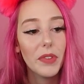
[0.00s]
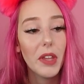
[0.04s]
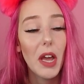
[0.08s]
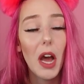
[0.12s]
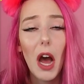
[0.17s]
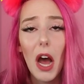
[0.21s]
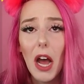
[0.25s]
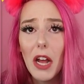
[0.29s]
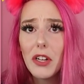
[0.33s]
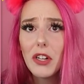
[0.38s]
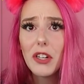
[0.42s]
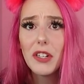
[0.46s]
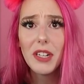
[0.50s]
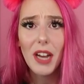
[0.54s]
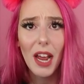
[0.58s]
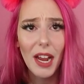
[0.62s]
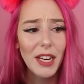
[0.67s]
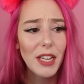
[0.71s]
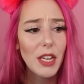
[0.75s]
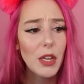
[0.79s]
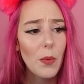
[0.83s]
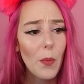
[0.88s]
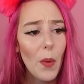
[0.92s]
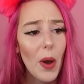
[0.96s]

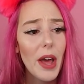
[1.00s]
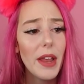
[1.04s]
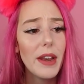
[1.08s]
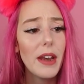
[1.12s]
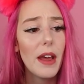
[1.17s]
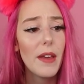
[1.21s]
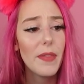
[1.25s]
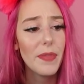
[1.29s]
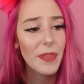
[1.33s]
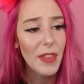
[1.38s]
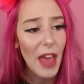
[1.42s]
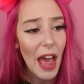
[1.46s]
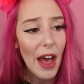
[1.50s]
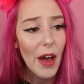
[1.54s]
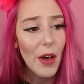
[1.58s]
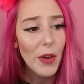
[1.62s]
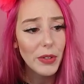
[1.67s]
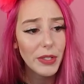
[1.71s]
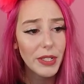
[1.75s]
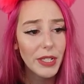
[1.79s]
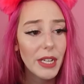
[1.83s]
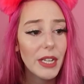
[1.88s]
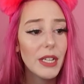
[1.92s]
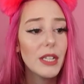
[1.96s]

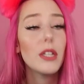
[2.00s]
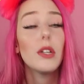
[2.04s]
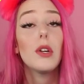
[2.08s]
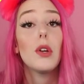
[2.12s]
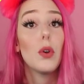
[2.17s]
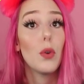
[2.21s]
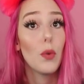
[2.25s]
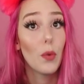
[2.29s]
191,000